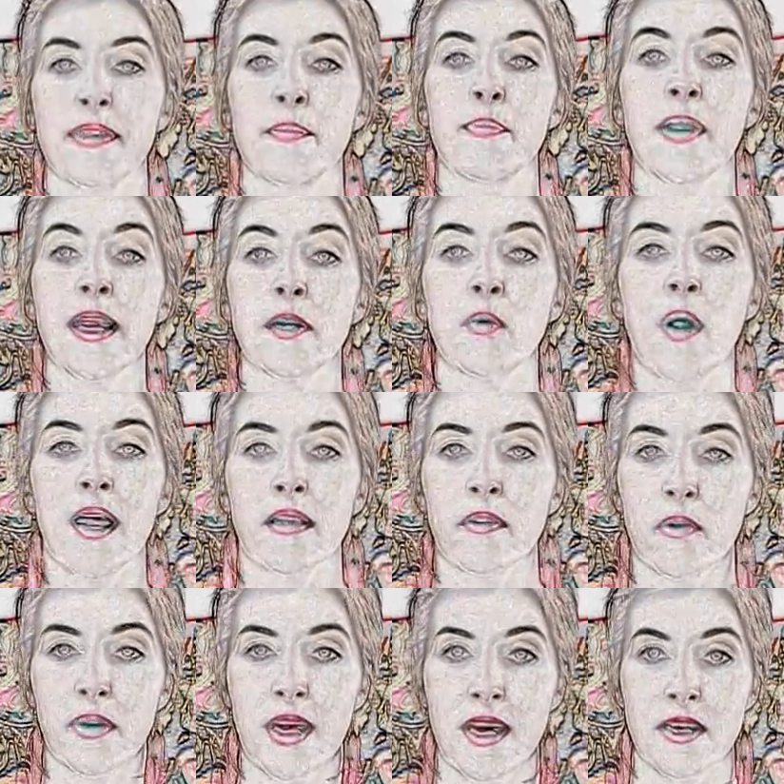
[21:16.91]
The Brain Quad
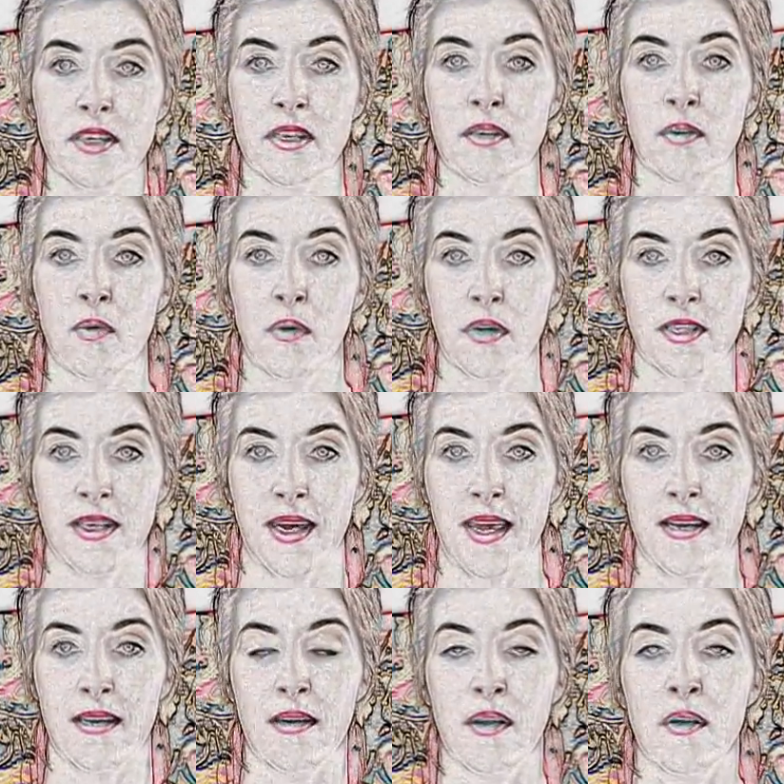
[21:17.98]
Location
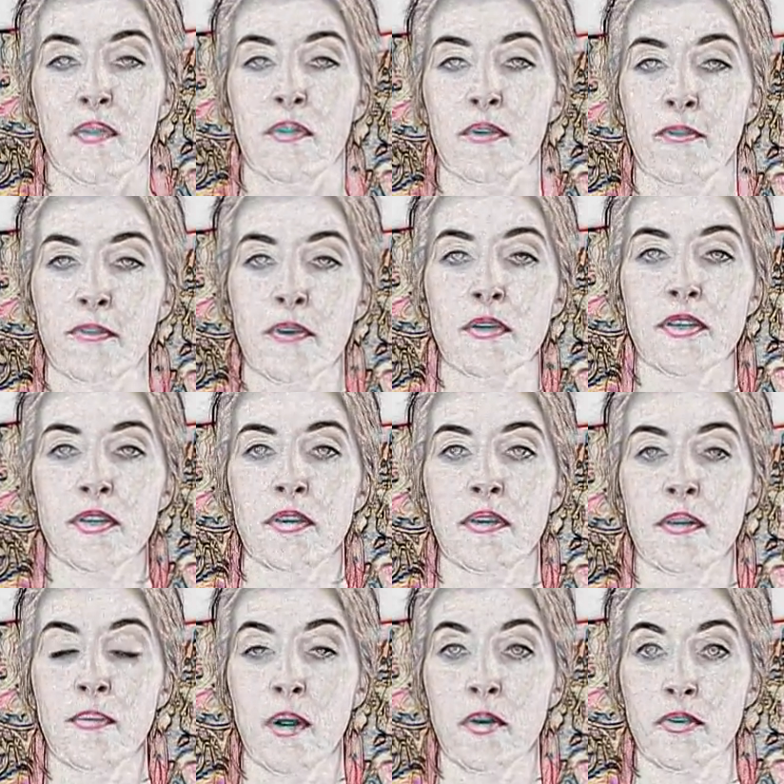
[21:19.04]
Quartet refers to
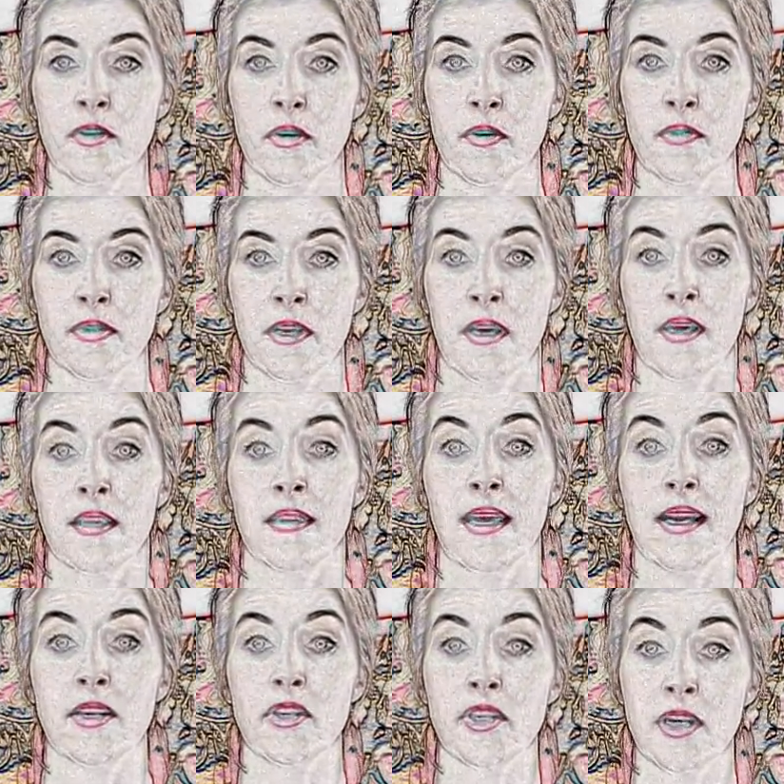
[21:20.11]
the mojos
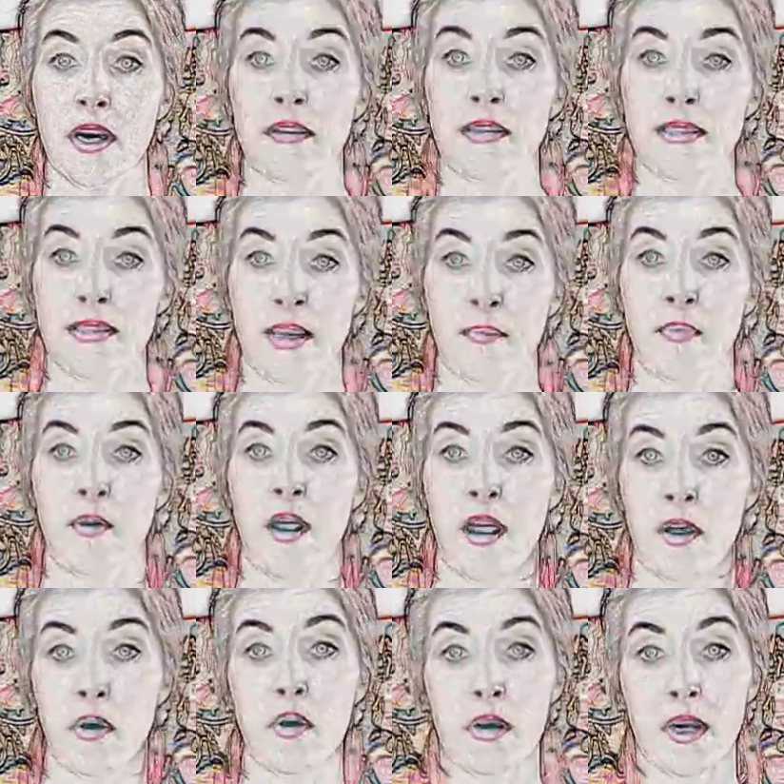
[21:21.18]
that share the same
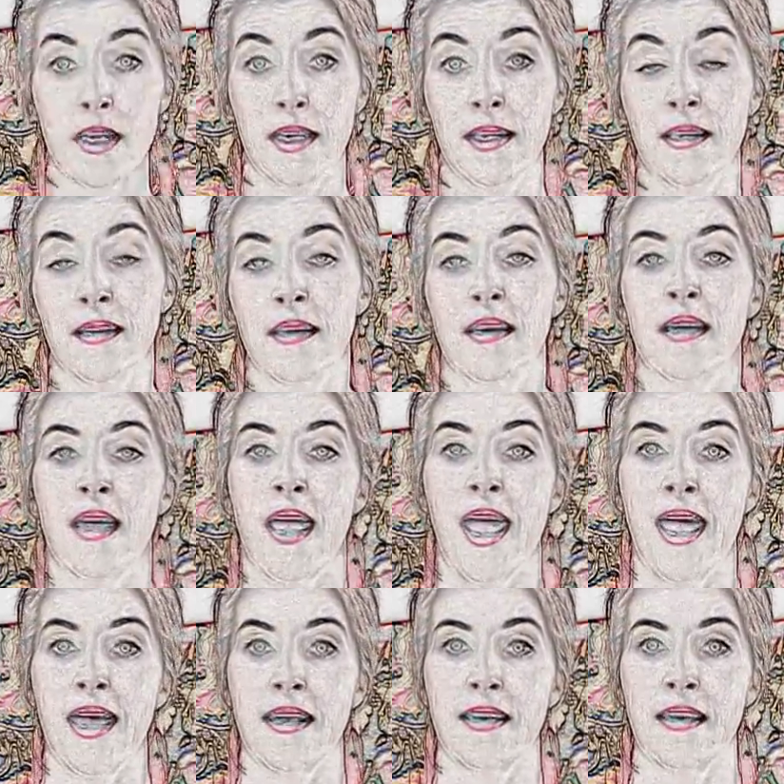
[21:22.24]
priority
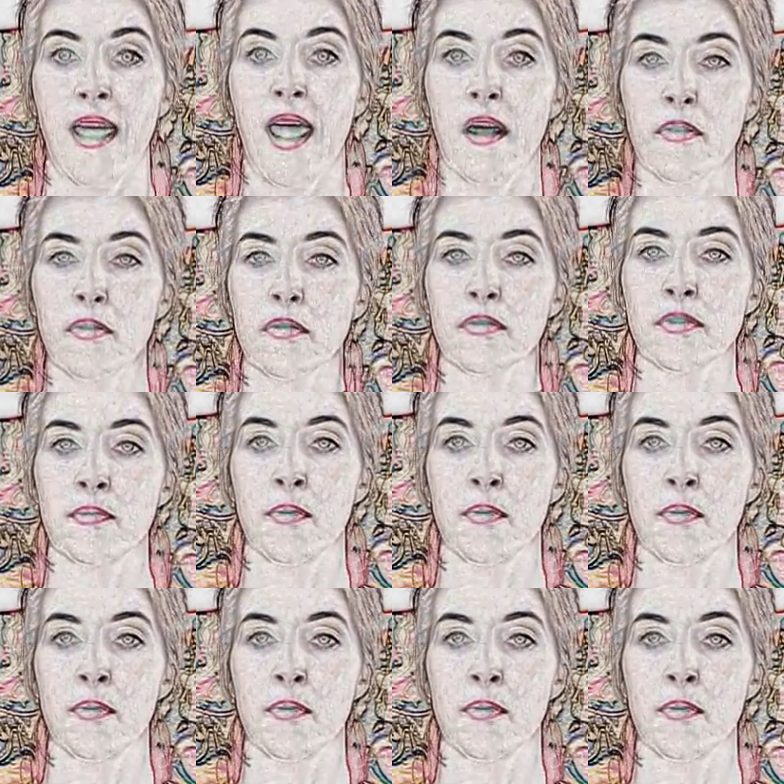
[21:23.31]
and how those